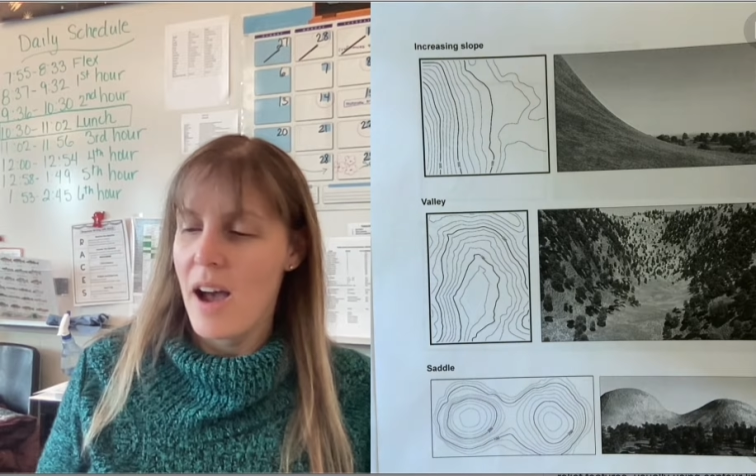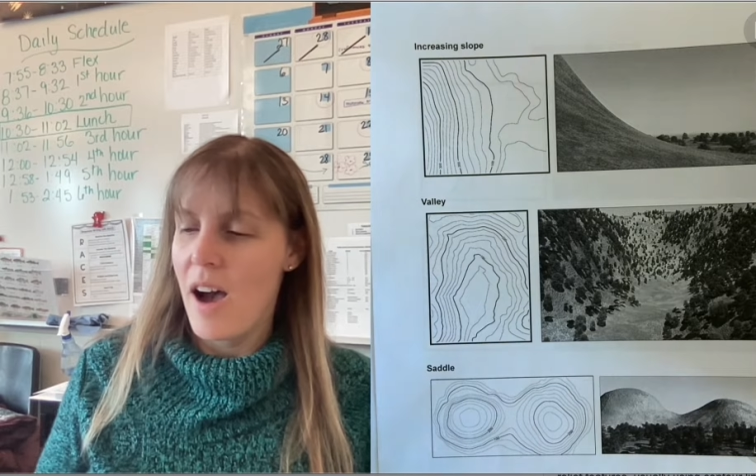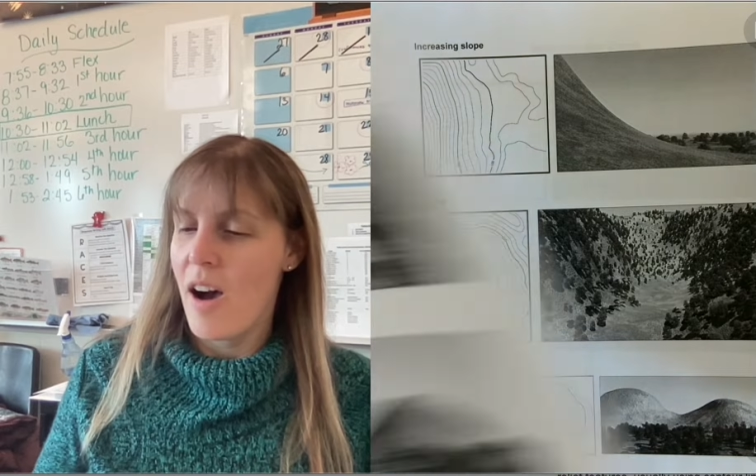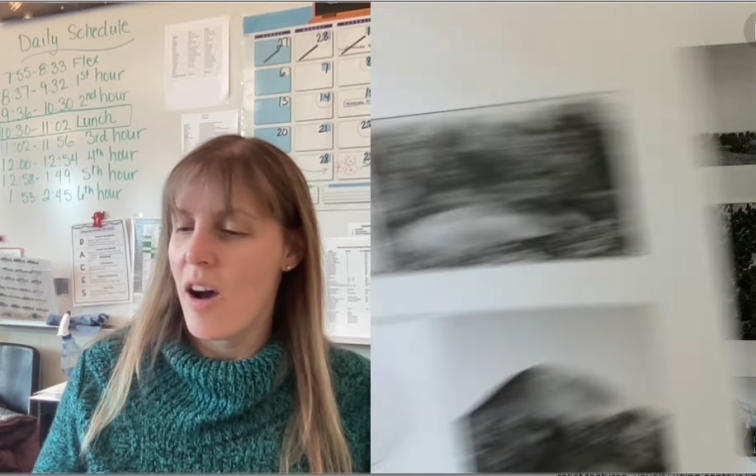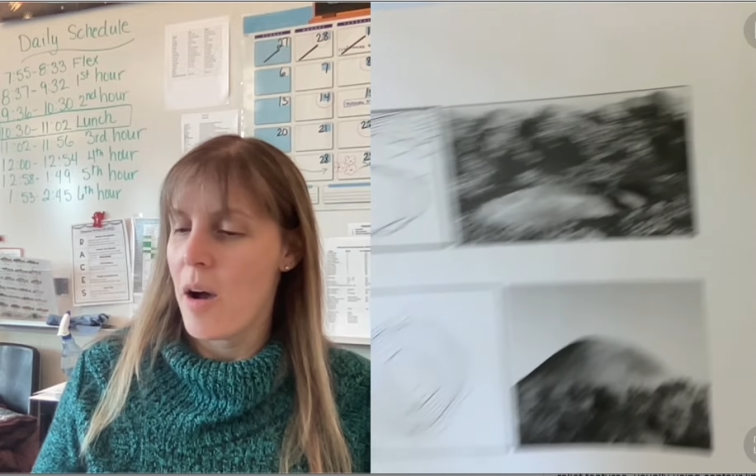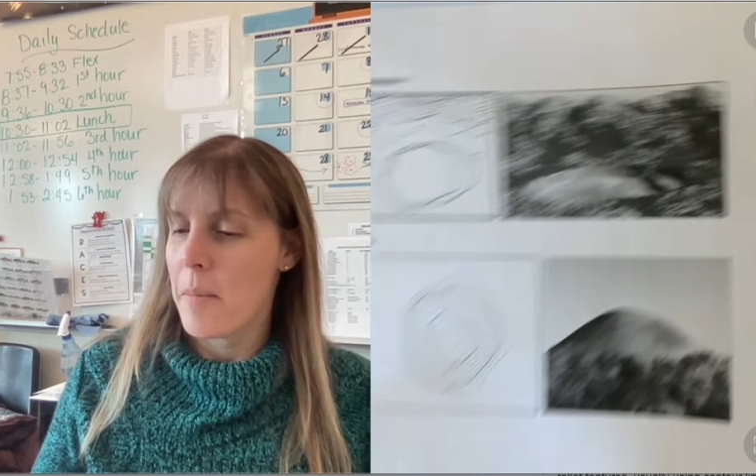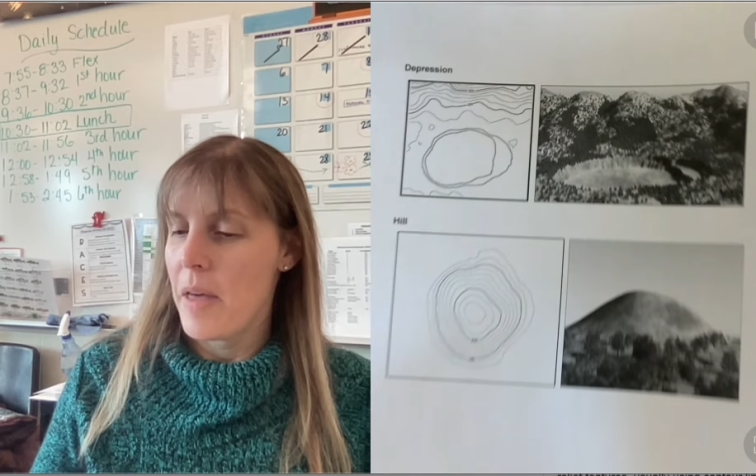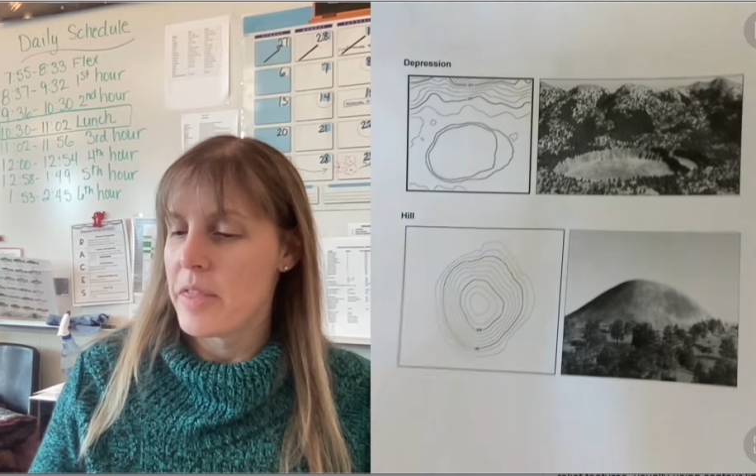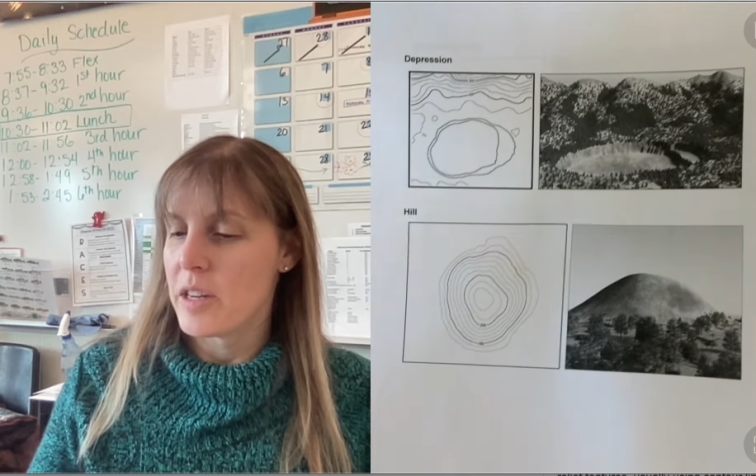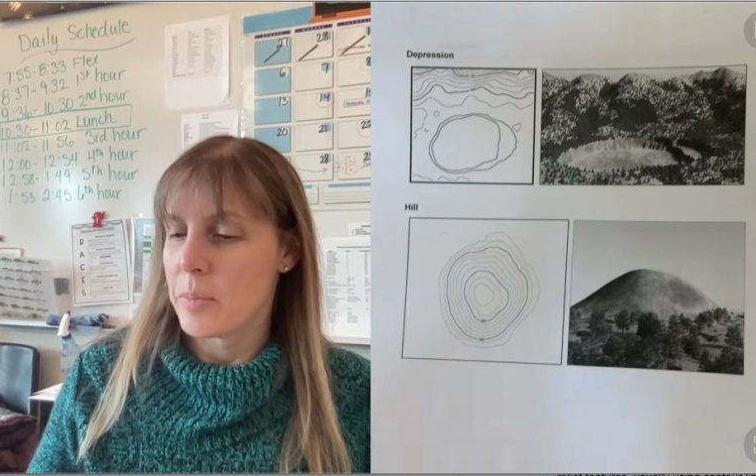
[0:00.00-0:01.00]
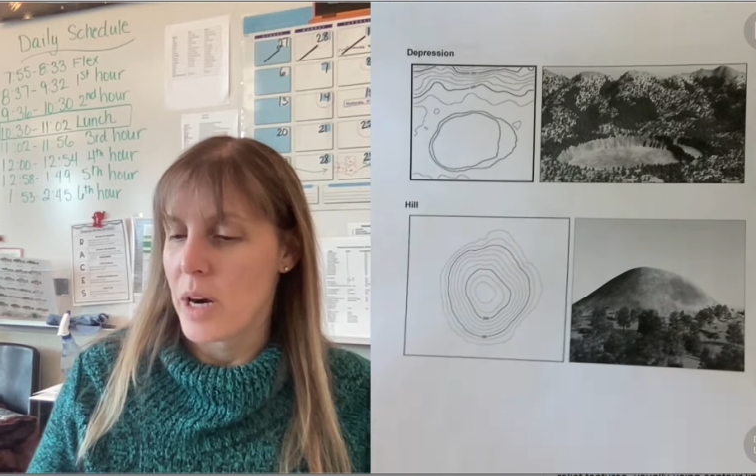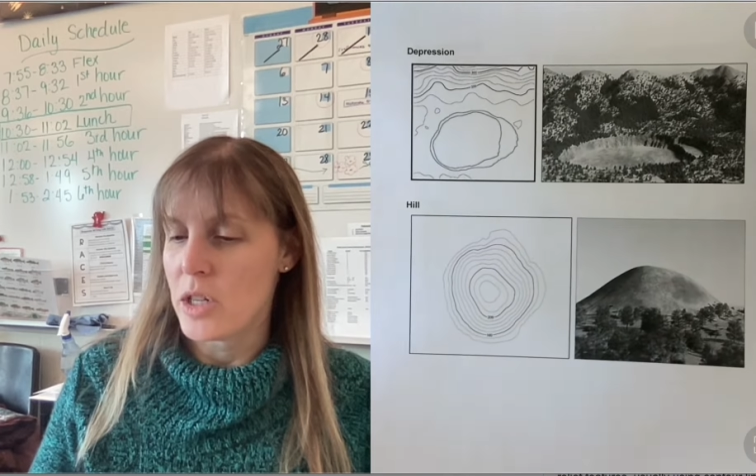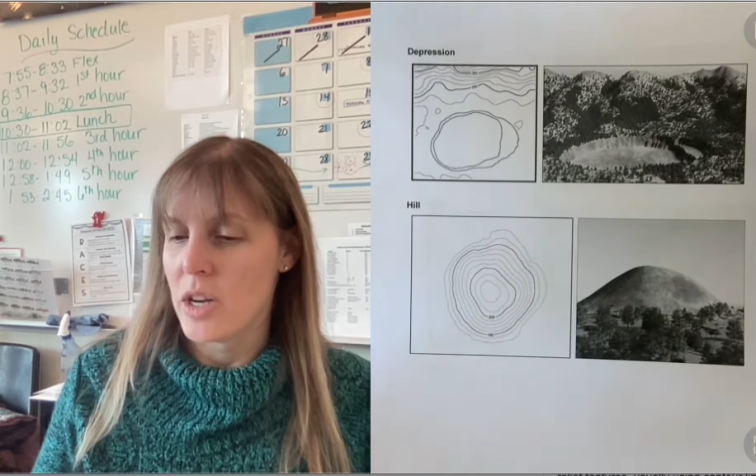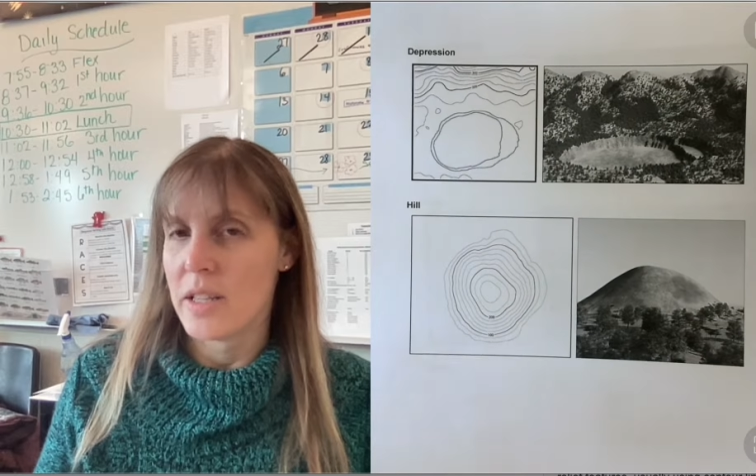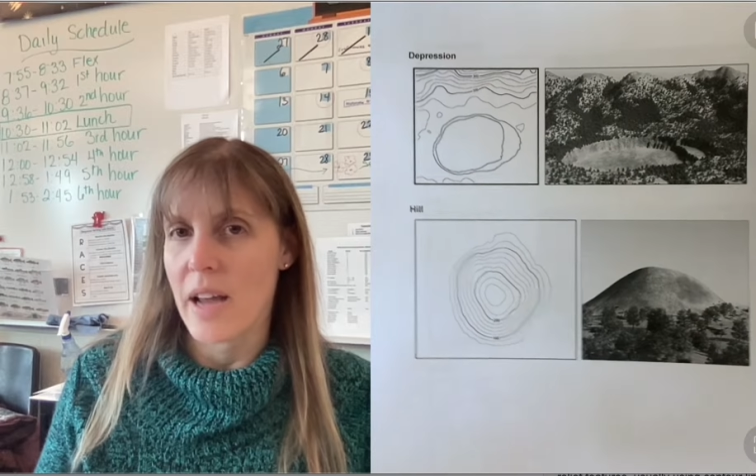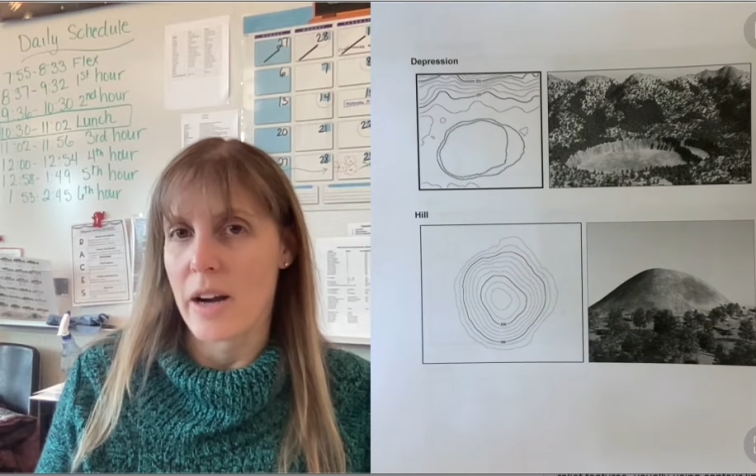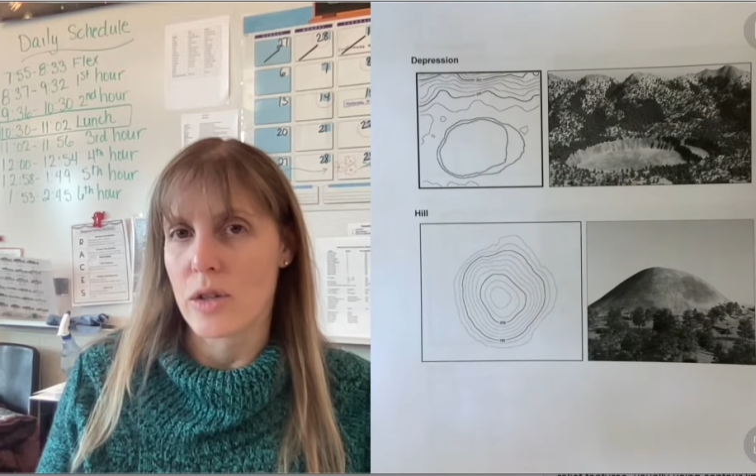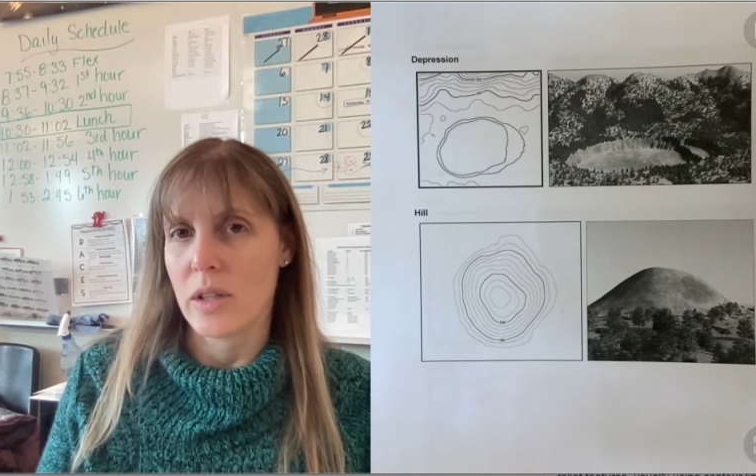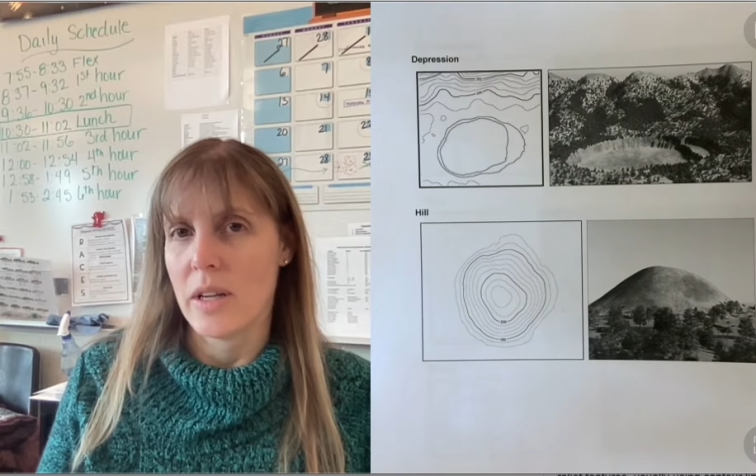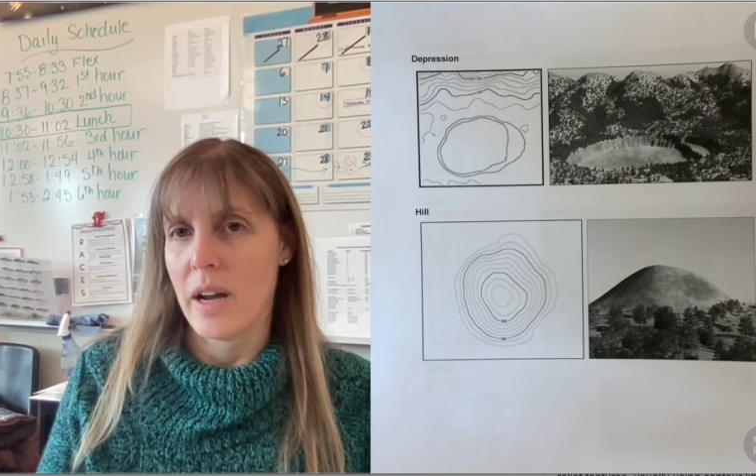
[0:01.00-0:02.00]
Um, the depression is
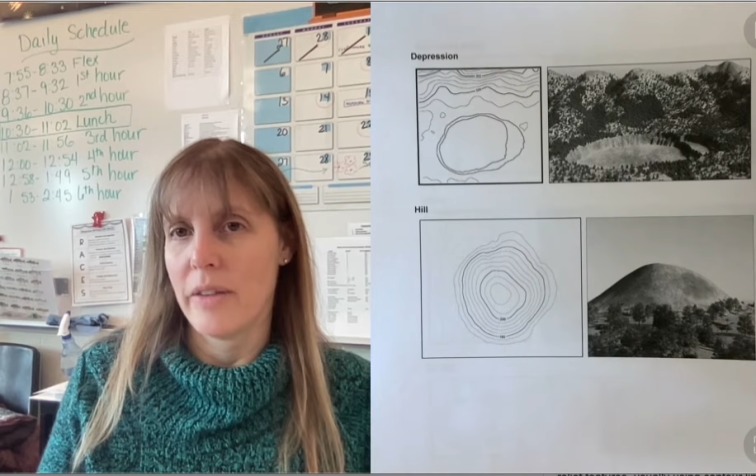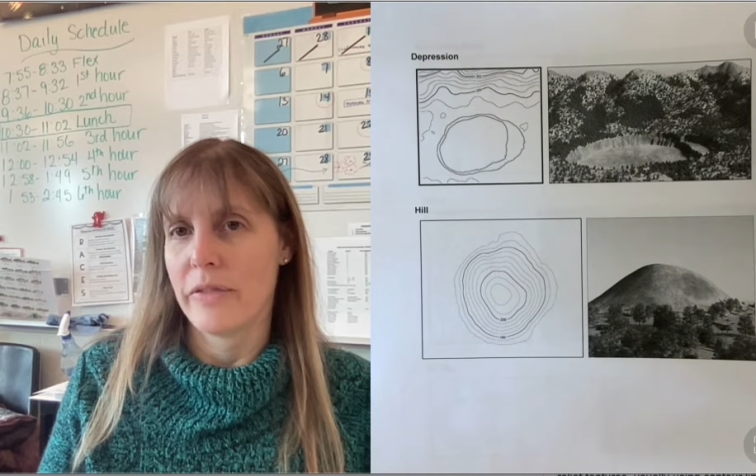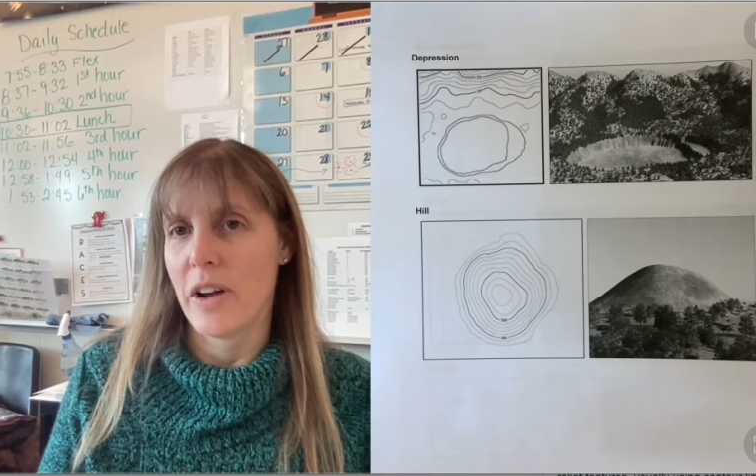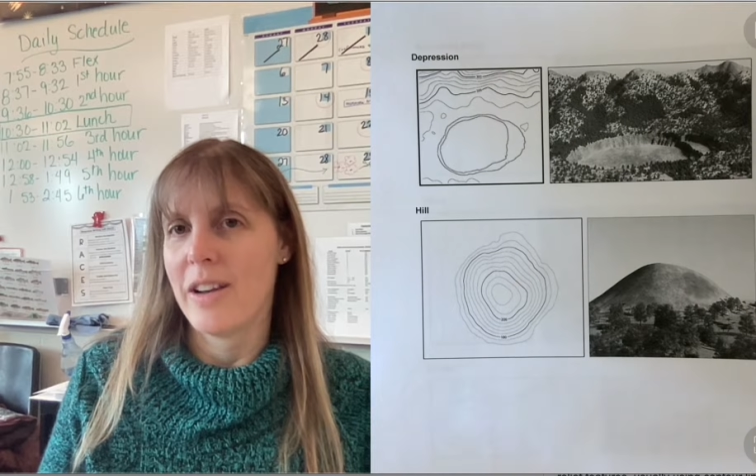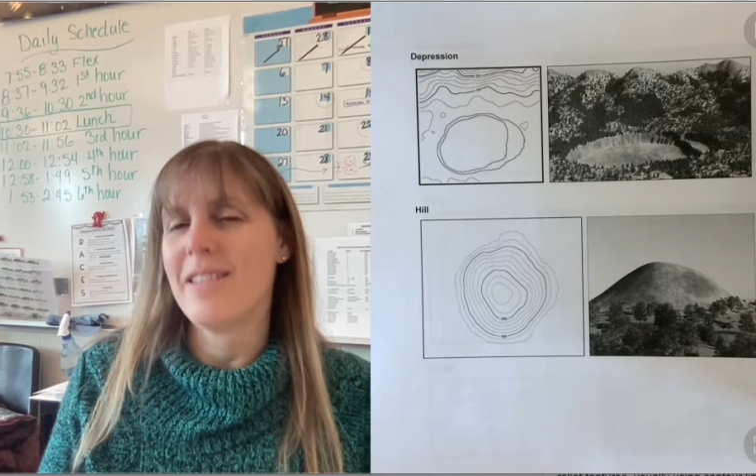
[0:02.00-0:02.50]
actually kind of fun.